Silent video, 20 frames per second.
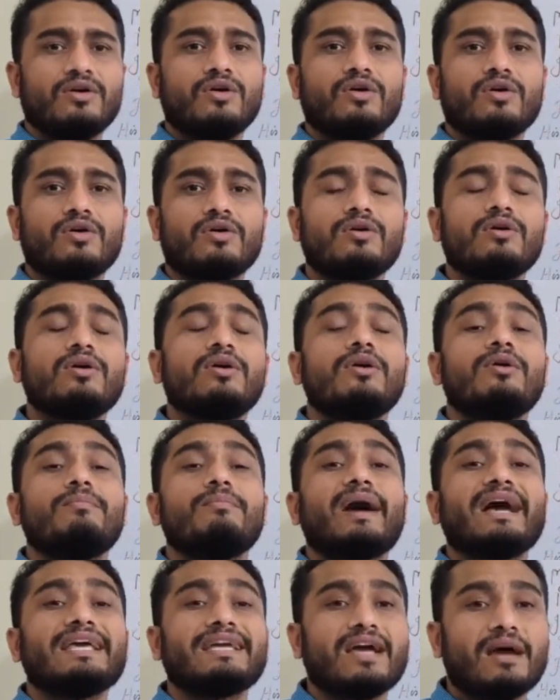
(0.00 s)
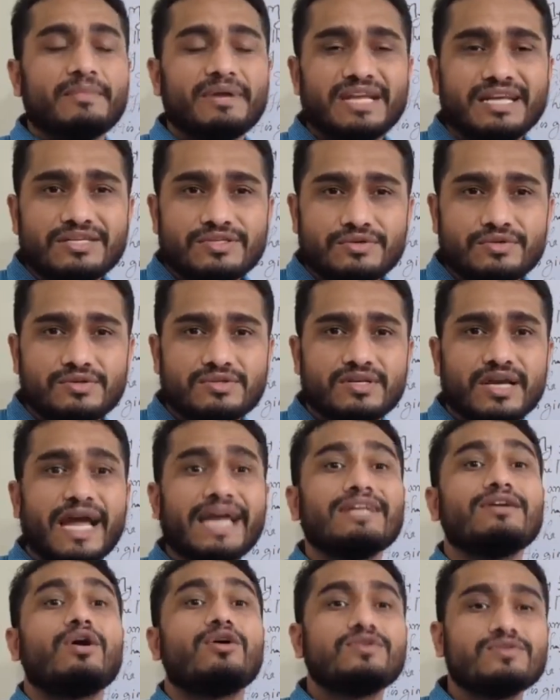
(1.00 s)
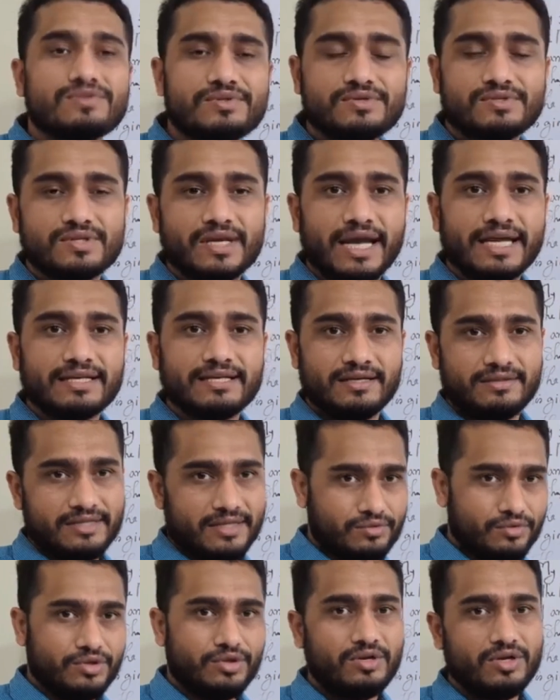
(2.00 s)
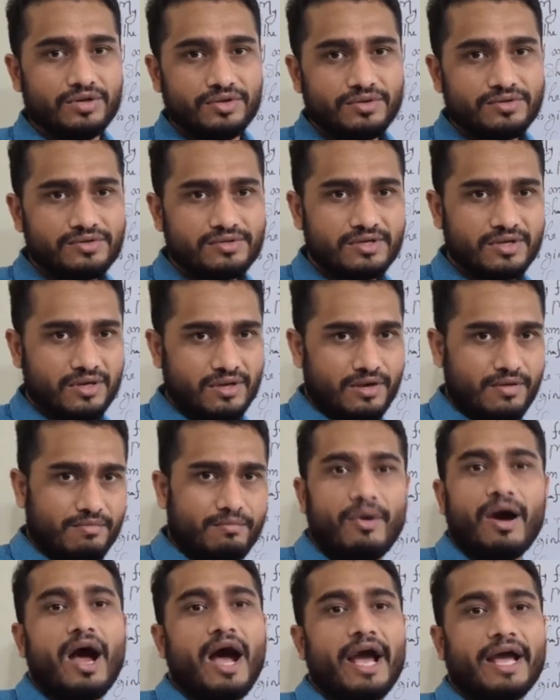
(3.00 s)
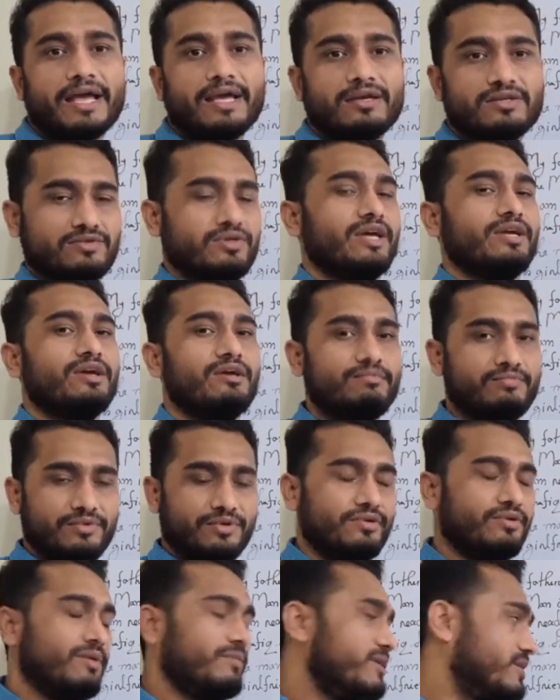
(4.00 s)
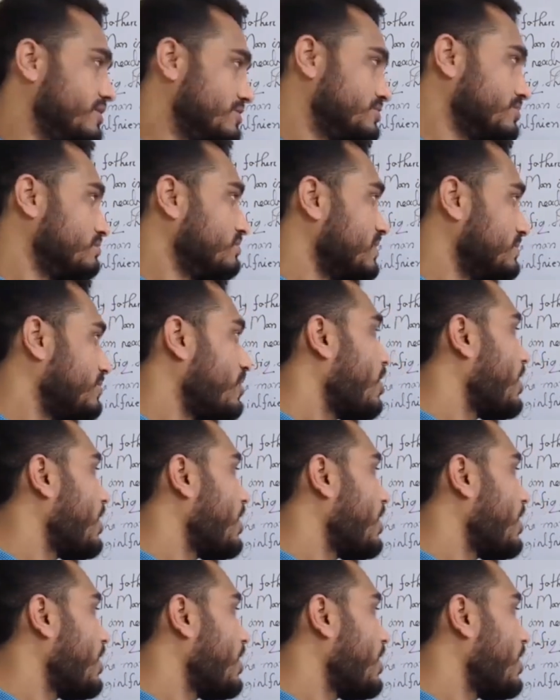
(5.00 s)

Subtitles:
or by committing suicide or suicide, then we will use by. I hope you have understood my